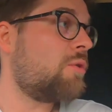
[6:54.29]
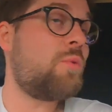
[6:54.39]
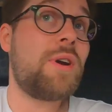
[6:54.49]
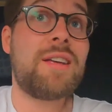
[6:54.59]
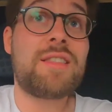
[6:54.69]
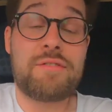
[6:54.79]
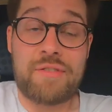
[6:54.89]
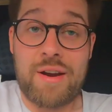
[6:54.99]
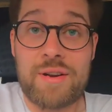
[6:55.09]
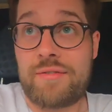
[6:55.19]
with a
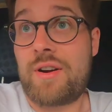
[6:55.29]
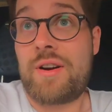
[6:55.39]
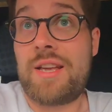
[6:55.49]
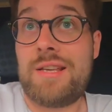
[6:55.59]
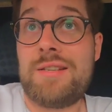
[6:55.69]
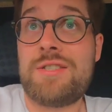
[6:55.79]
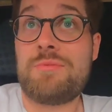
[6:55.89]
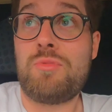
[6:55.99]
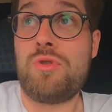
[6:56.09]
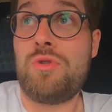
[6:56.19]
very, very
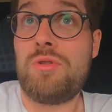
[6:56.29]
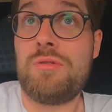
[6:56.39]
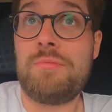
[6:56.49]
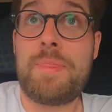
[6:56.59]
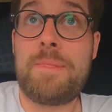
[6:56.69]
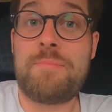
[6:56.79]
small,